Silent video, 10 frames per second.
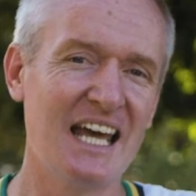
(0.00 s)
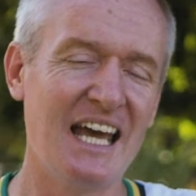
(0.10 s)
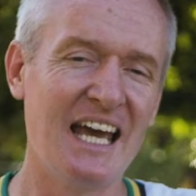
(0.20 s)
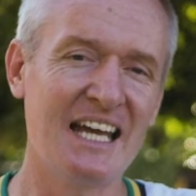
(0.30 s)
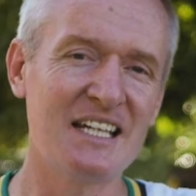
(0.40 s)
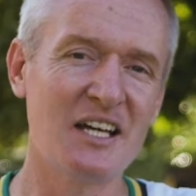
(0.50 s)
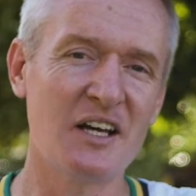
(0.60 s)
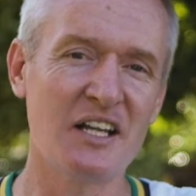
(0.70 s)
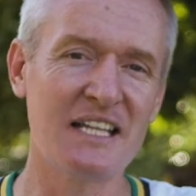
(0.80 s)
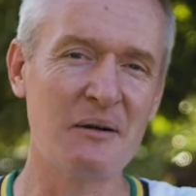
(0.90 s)
And
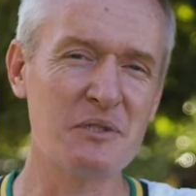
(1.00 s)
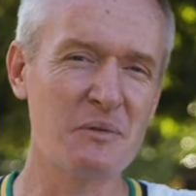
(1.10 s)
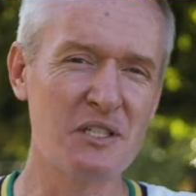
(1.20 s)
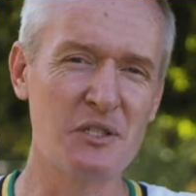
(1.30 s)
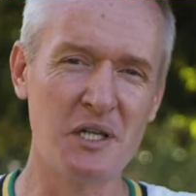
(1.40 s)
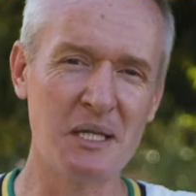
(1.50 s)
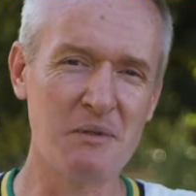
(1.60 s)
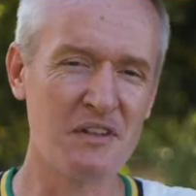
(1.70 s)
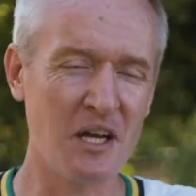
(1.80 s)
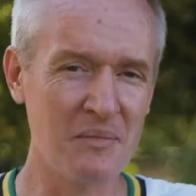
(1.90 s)
that was with a dream
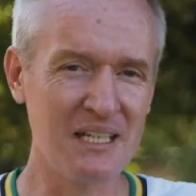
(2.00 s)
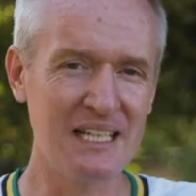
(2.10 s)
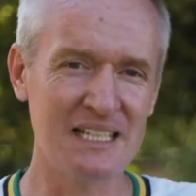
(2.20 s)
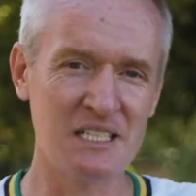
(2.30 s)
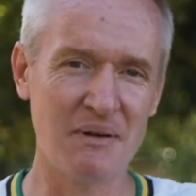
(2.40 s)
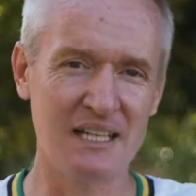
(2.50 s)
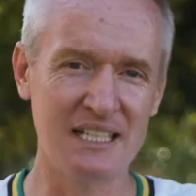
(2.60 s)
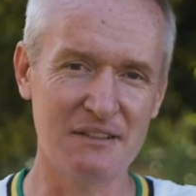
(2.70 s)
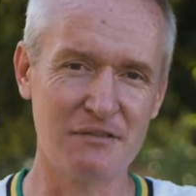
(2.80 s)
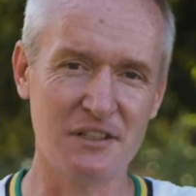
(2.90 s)
of coming here to make a
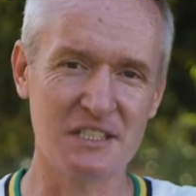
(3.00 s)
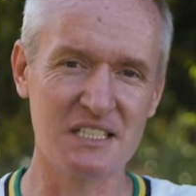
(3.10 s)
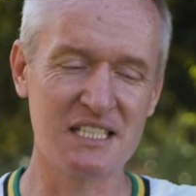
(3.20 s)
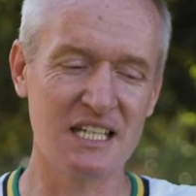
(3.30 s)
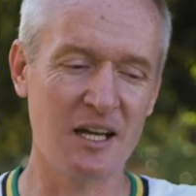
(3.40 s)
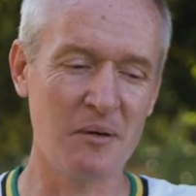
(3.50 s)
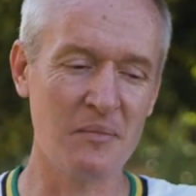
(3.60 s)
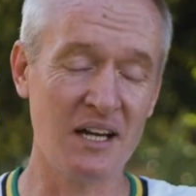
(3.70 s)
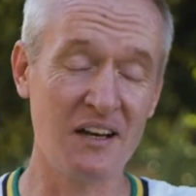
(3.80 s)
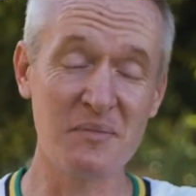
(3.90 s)
difference.
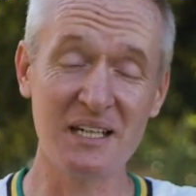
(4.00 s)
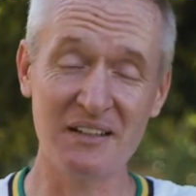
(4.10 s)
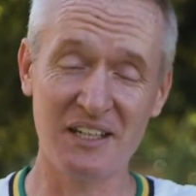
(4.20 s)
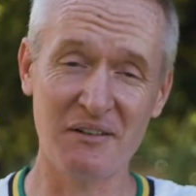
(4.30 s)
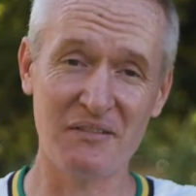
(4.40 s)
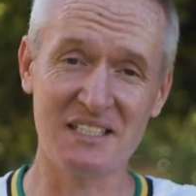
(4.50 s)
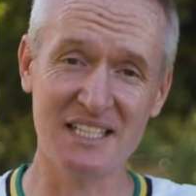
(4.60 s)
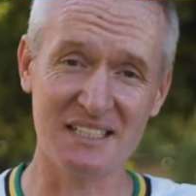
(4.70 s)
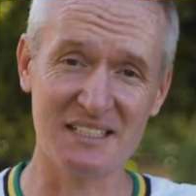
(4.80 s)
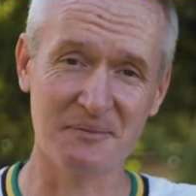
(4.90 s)
And I've been living here ever
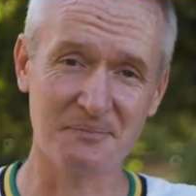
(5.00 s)
since.